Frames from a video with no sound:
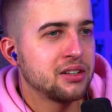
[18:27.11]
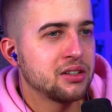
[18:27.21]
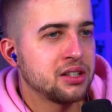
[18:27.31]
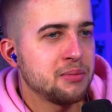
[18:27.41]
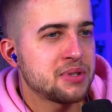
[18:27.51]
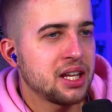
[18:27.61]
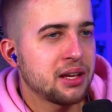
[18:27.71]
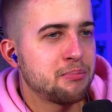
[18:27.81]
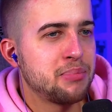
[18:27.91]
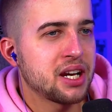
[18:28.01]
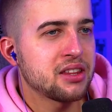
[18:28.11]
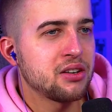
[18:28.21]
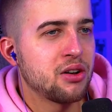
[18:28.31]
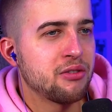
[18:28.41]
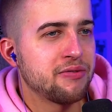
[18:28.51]
Your lips are like bigger
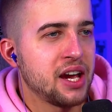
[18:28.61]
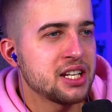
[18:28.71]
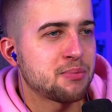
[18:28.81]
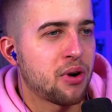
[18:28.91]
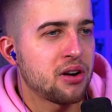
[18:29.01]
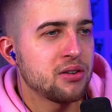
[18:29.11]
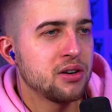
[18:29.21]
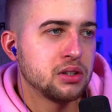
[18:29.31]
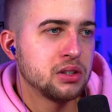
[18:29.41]
than her face, bro.